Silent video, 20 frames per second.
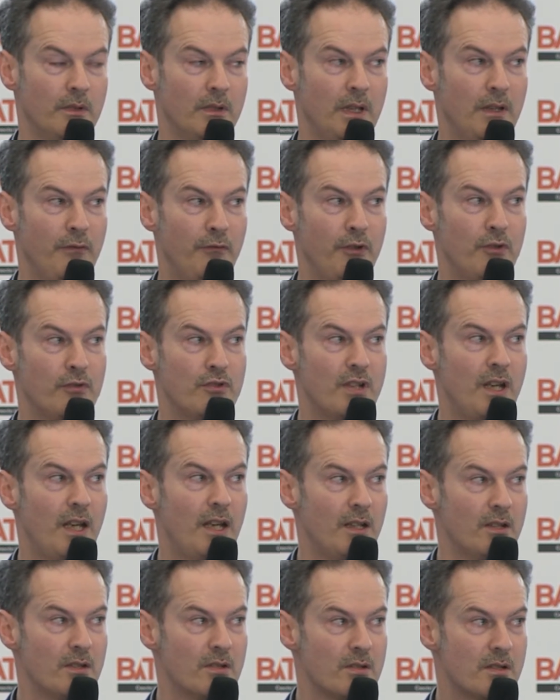if you
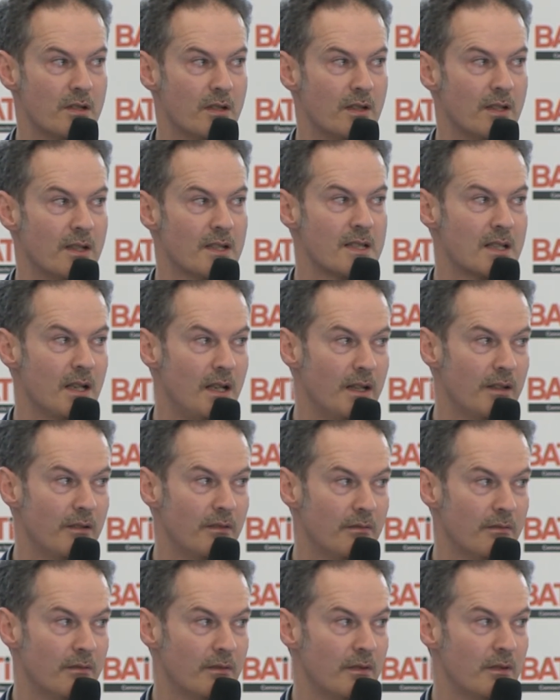change the
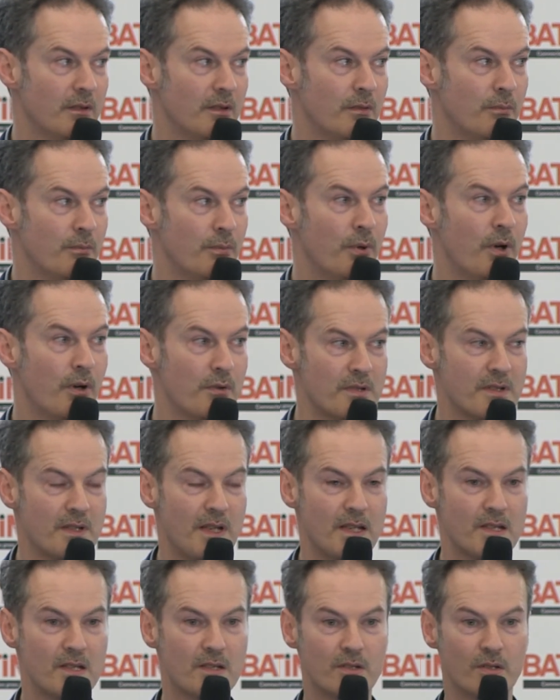design
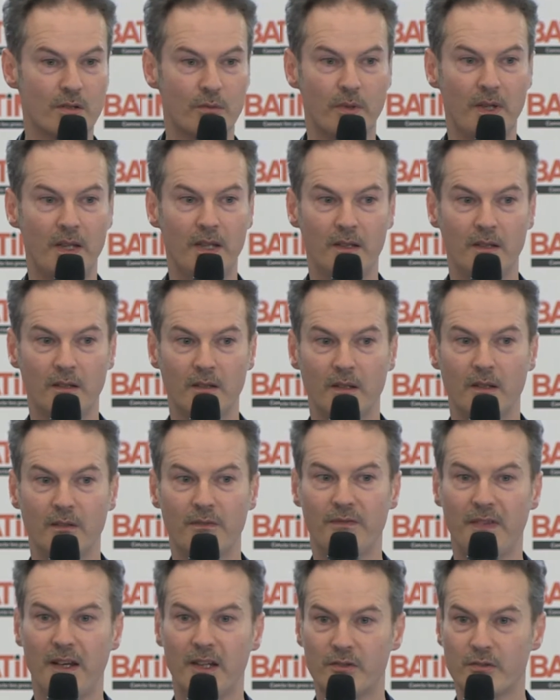process to a
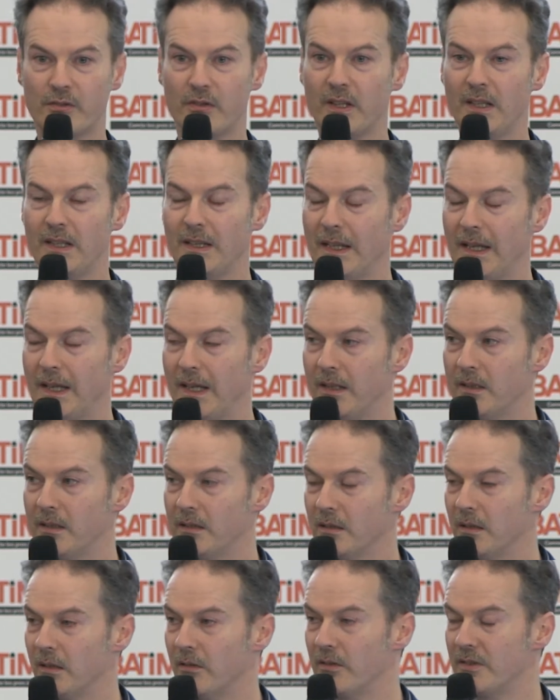factory-led
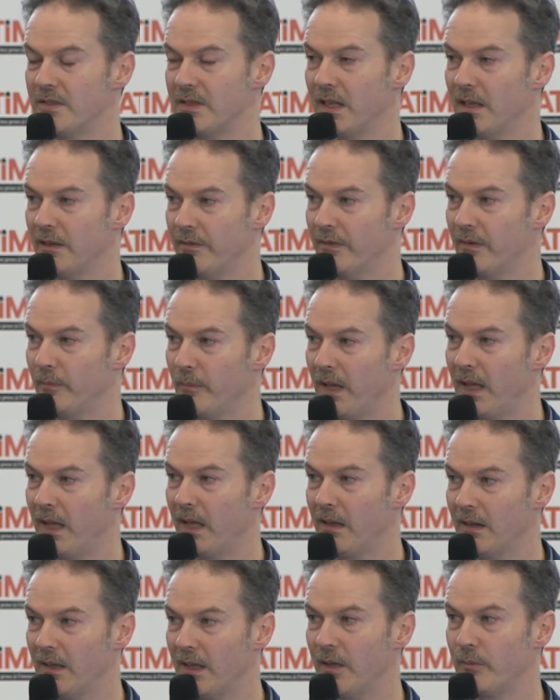or
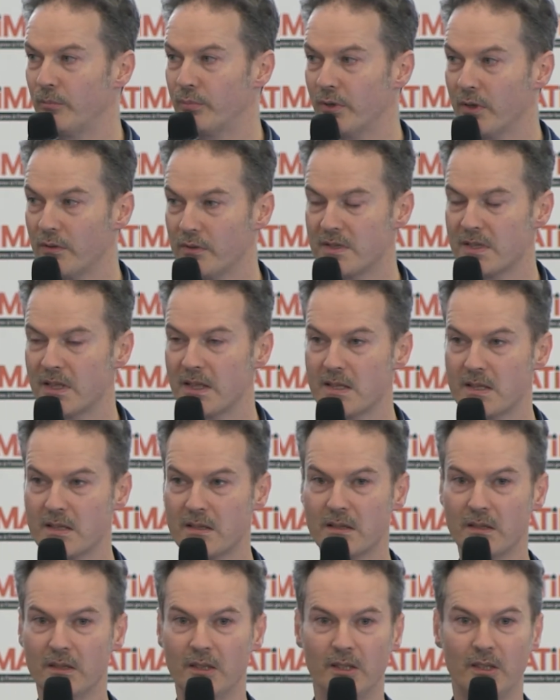DFMA-led
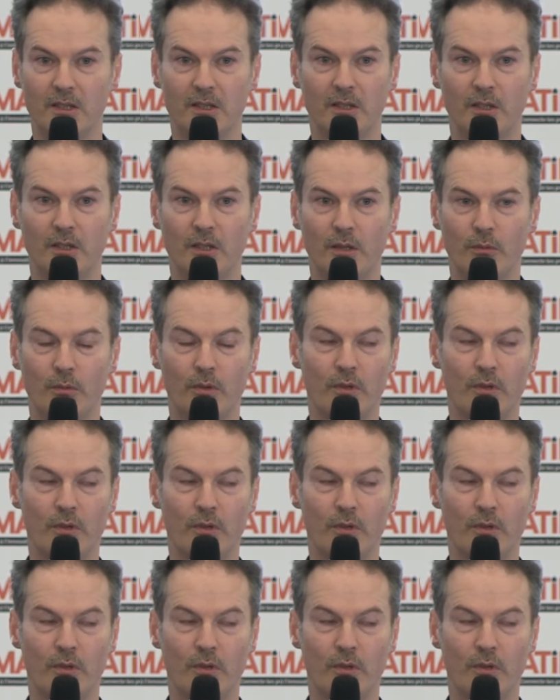process, you